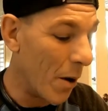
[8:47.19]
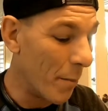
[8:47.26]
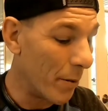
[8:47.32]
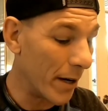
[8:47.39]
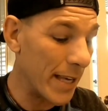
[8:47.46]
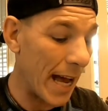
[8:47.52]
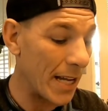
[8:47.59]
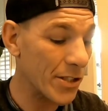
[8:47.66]

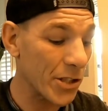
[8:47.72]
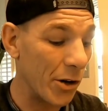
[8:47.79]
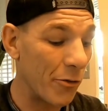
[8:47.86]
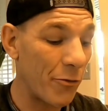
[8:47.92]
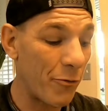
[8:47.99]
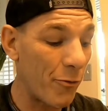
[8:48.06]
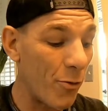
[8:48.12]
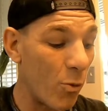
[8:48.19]
But yeah, so
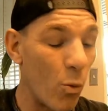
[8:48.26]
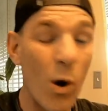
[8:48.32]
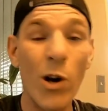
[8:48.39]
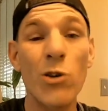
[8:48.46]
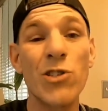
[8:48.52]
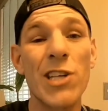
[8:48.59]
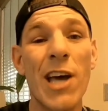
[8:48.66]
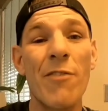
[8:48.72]

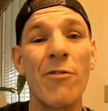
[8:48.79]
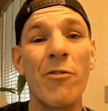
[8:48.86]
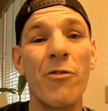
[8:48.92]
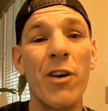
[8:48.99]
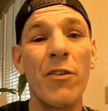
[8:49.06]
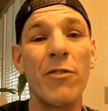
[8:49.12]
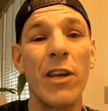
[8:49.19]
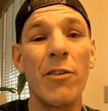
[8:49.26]

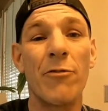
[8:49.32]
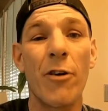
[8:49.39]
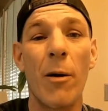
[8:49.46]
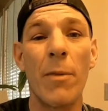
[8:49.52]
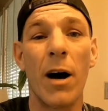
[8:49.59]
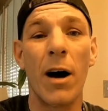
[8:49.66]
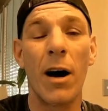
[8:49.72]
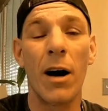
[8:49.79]
107.50
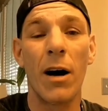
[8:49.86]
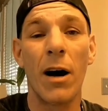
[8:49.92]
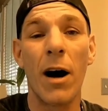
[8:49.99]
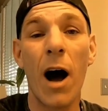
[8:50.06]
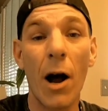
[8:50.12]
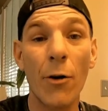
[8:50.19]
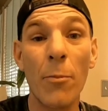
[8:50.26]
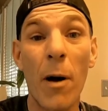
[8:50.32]
from the
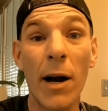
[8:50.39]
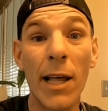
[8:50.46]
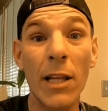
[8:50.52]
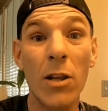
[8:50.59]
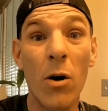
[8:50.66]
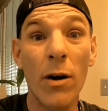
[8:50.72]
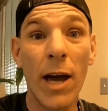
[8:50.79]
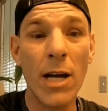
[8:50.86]
auto body
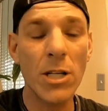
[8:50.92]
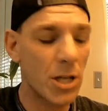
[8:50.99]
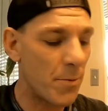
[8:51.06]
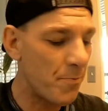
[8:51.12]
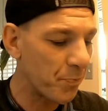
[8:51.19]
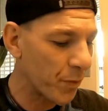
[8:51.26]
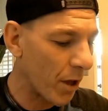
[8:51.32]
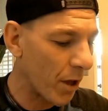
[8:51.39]
location,